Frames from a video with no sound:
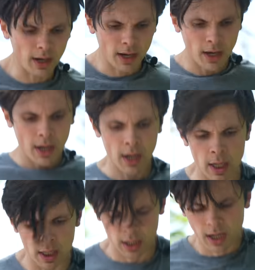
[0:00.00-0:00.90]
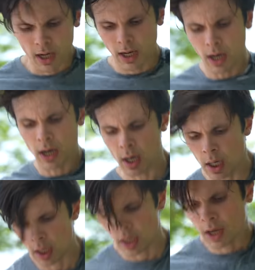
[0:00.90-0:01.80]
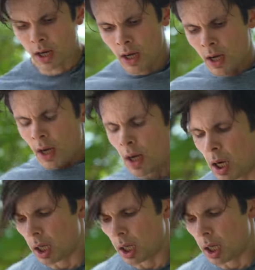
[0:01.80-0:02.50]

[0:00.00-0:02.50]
All I'm thinking about are those pancakes.